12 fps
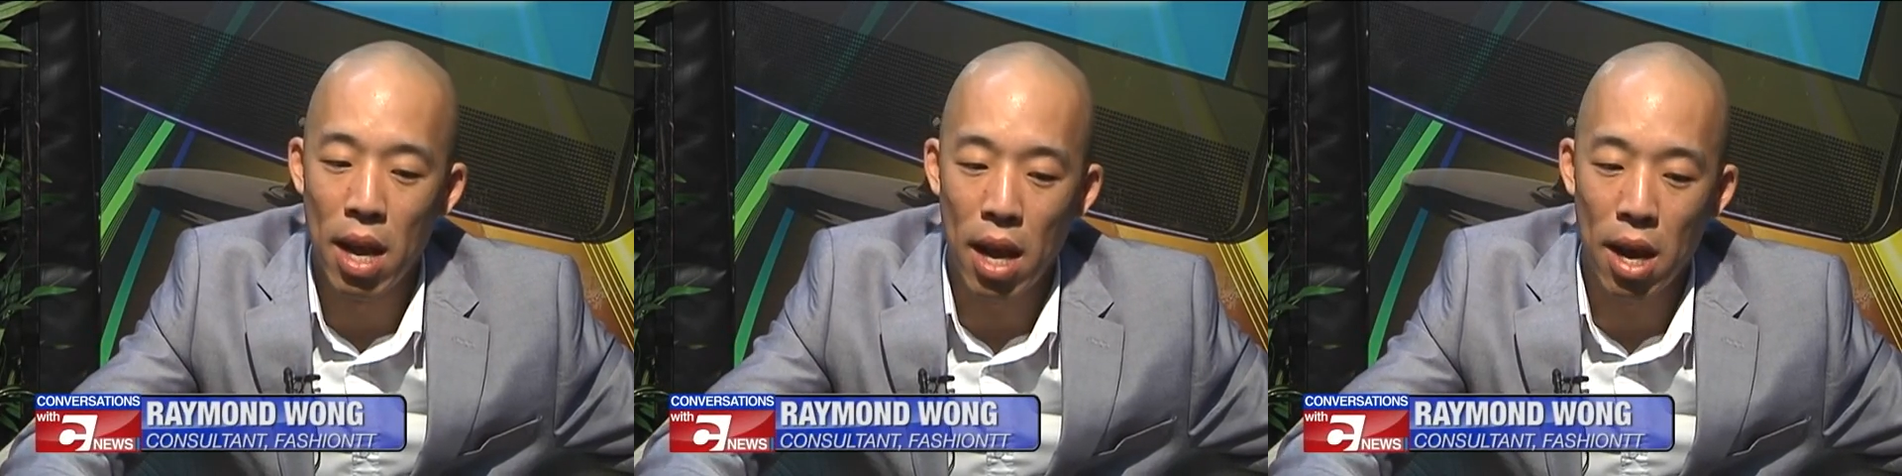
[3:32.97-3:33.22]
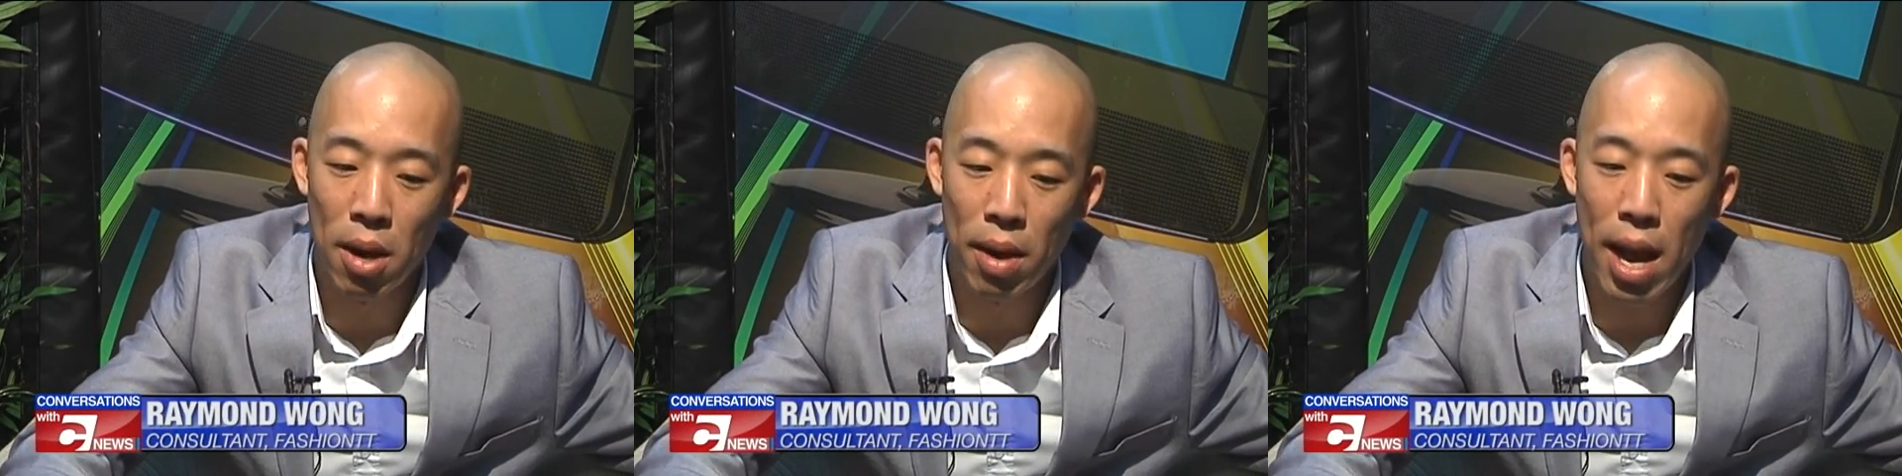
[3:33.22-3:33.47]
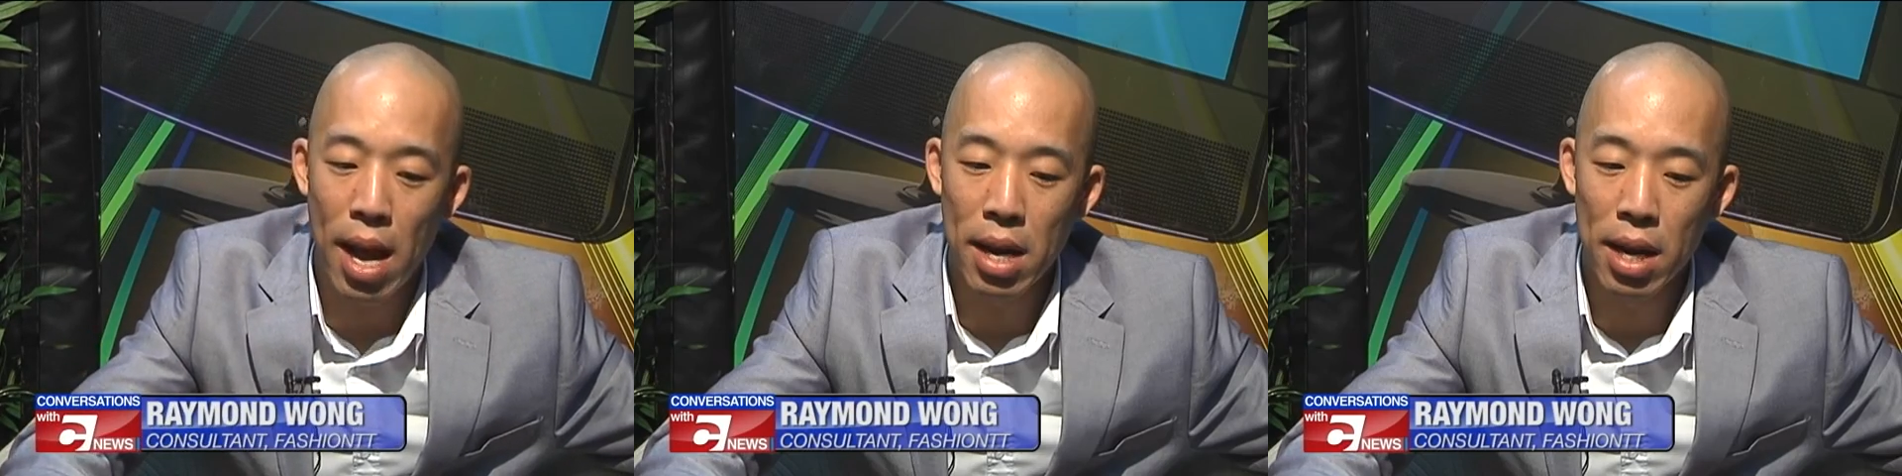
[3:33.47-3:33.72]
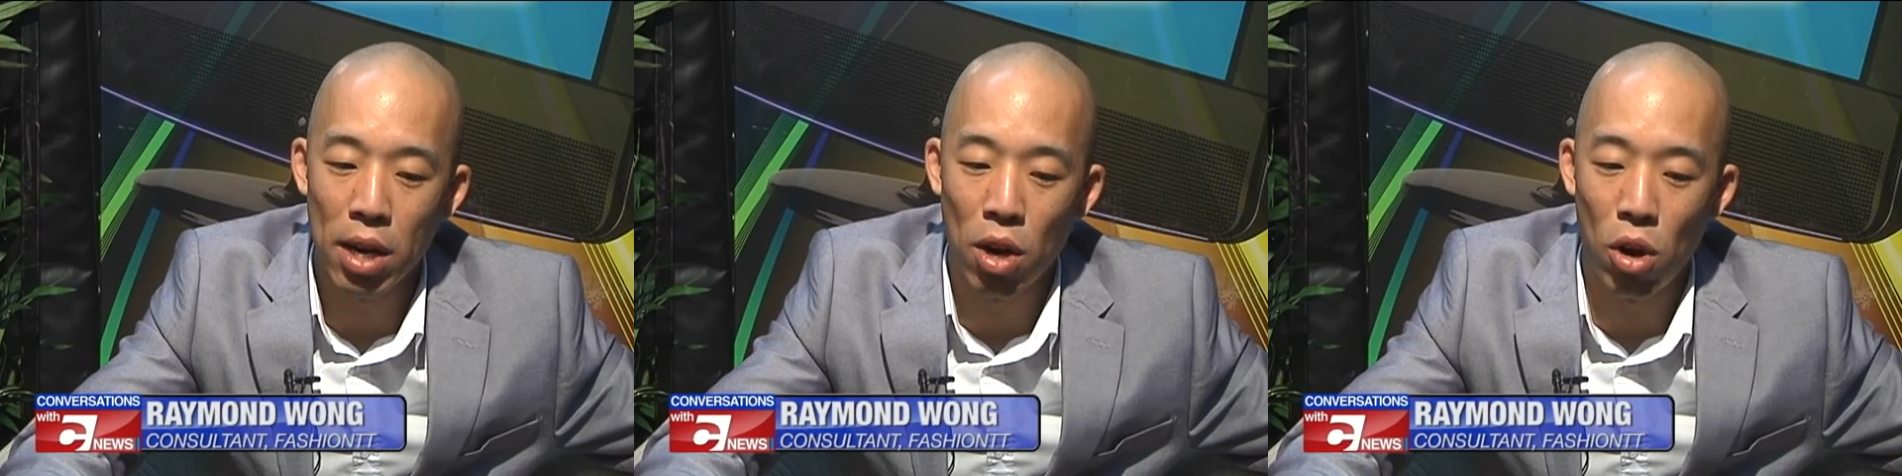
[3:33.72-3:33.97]
uh,
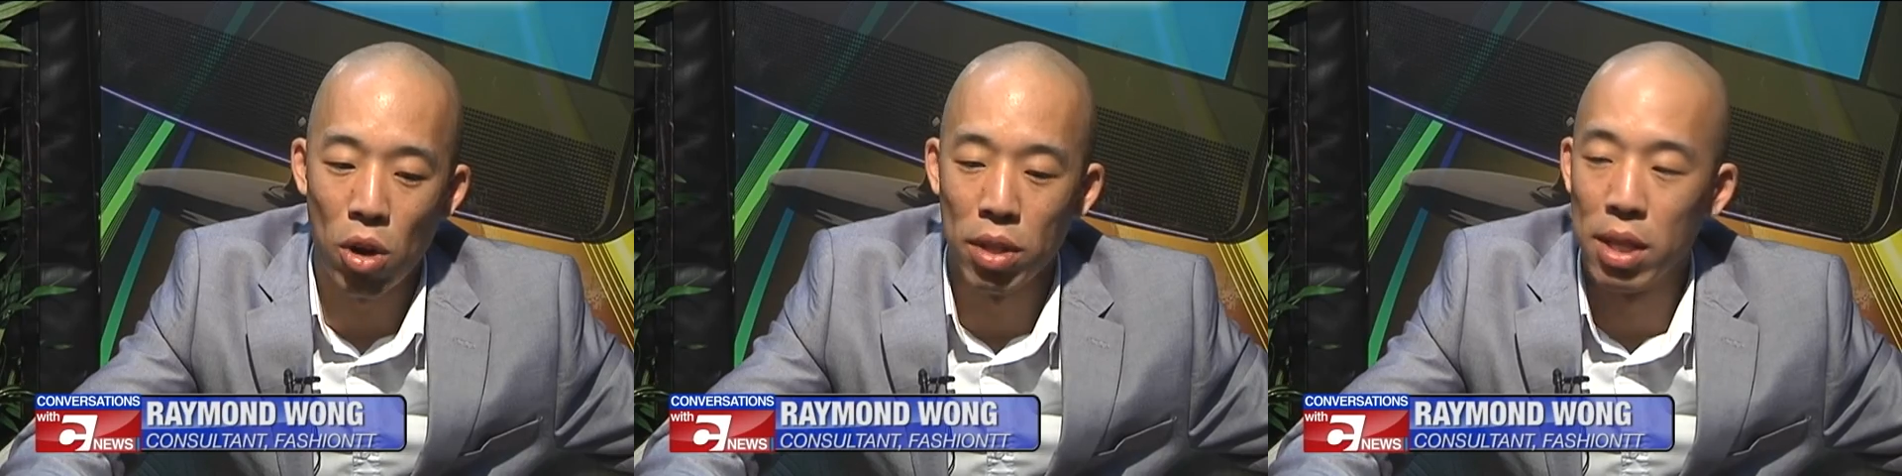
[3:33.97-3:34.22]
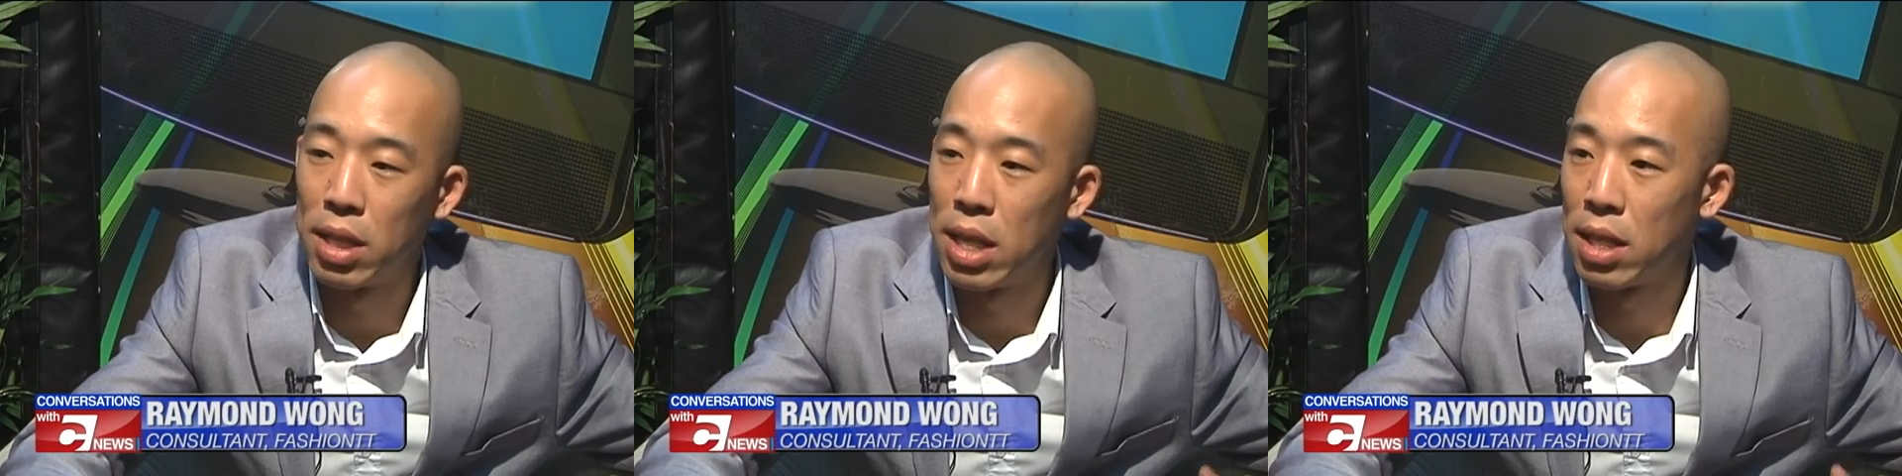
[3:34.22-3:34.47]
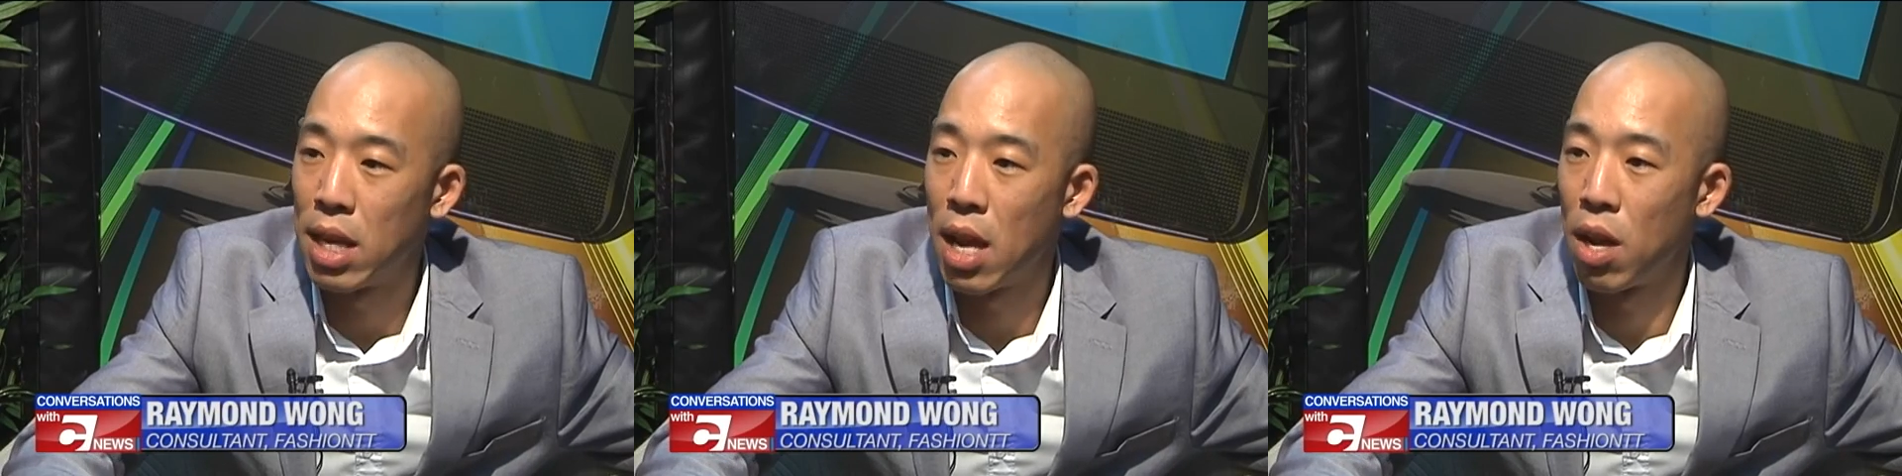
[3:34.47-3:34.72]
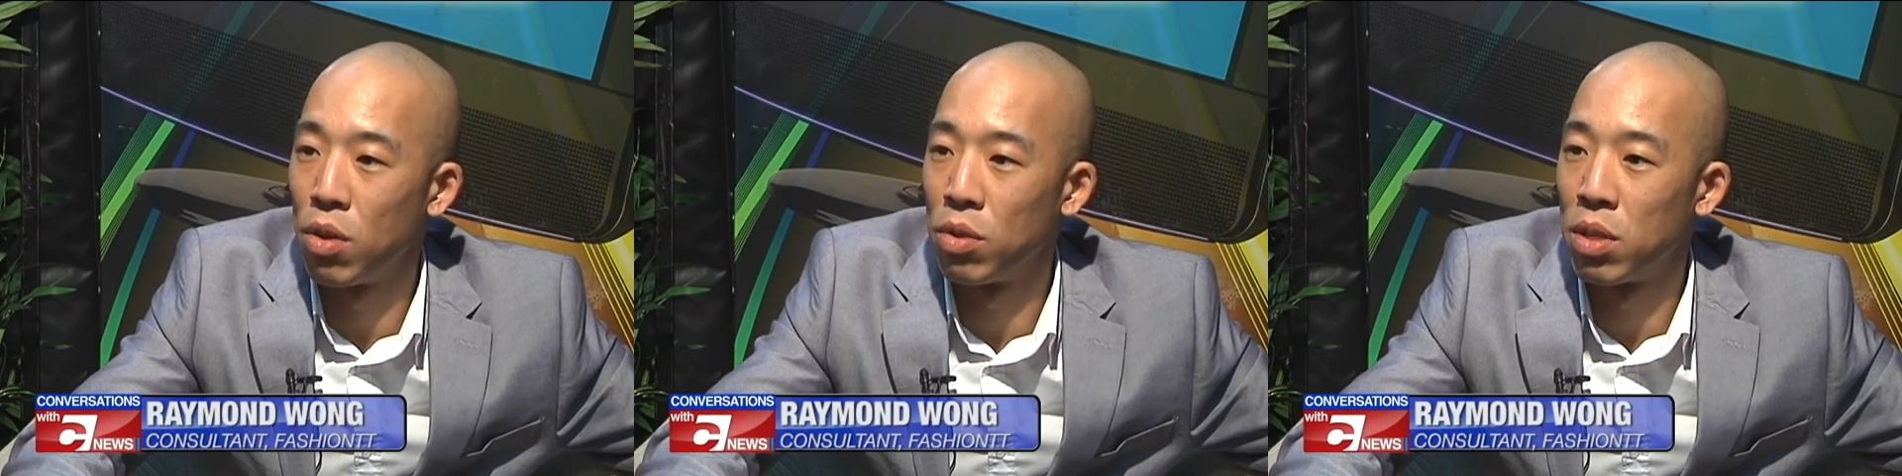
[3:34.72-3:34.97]
adding all the
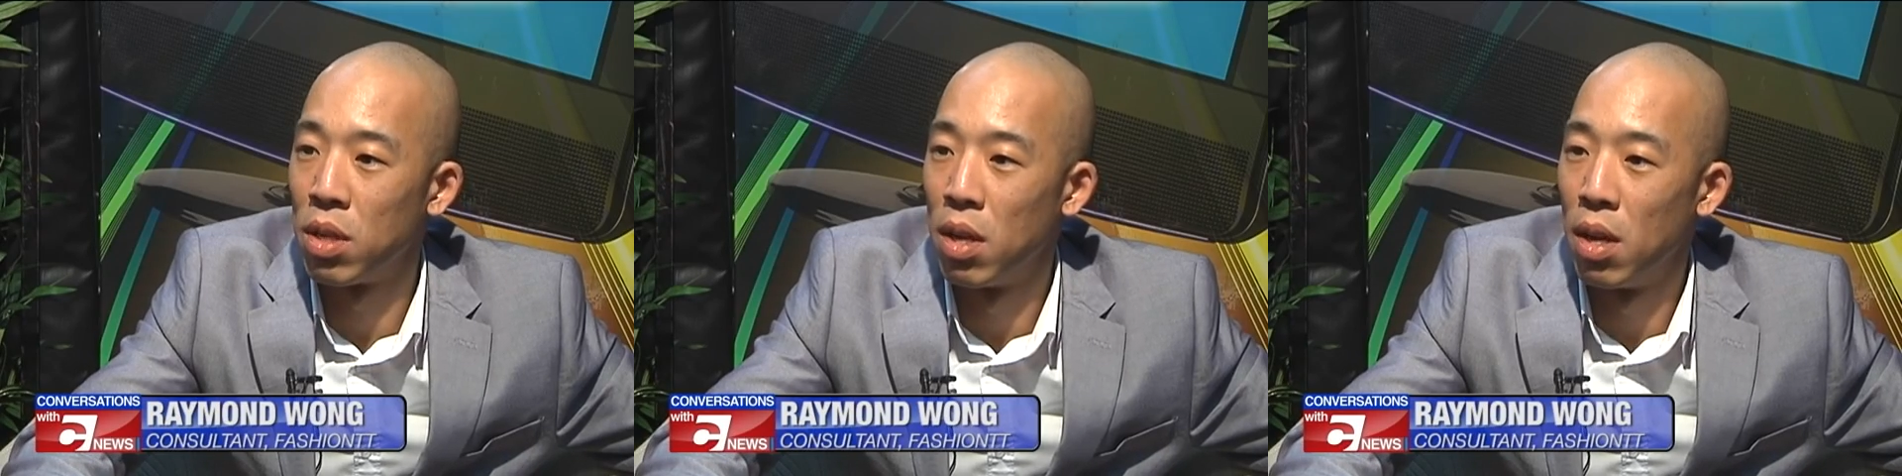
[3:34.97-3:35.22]
details,